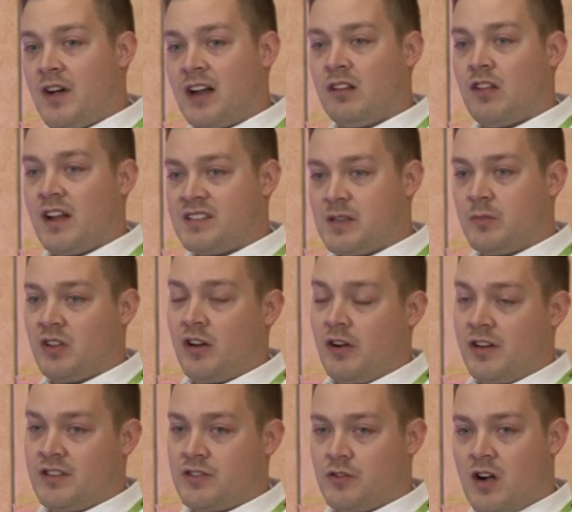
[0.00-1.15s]
find a lot of
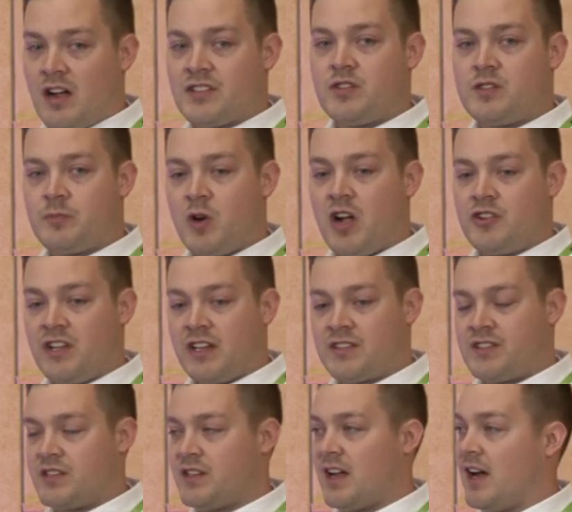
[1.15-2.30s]
similarities across those
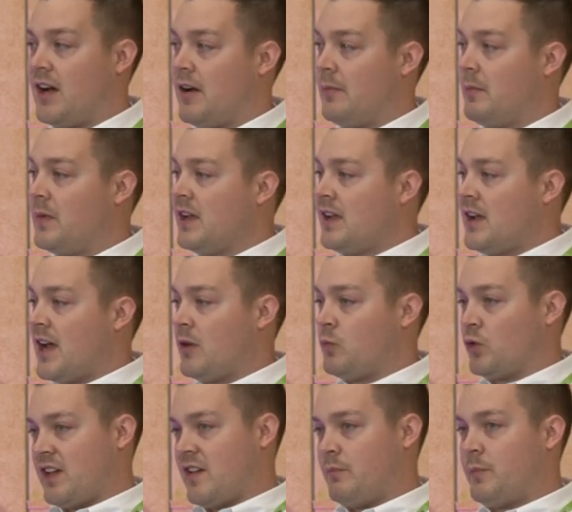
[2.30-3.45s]
projects um, and
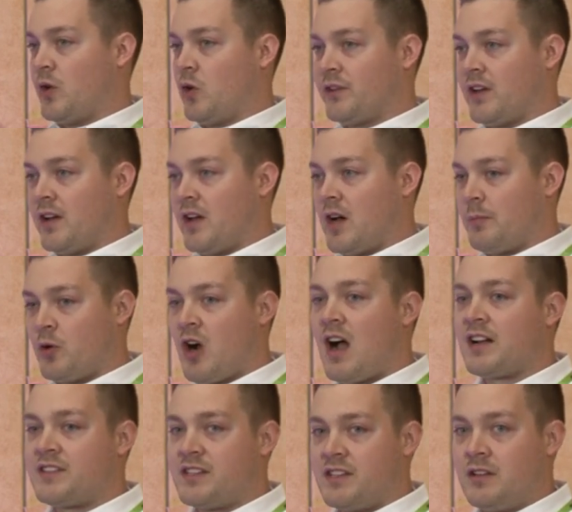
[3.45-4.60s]
really have built a, a
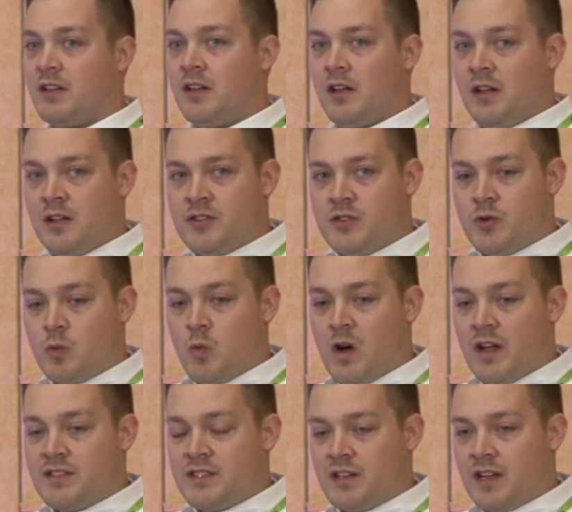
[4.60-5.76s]
proxy to
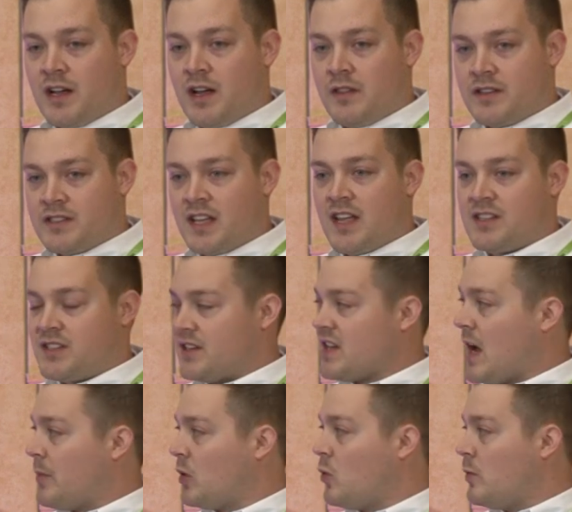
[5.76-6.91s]
what uh, this case study
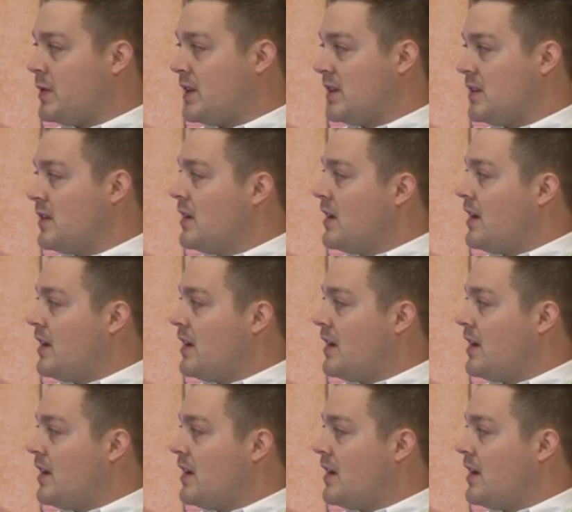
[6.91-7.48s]
topic will be.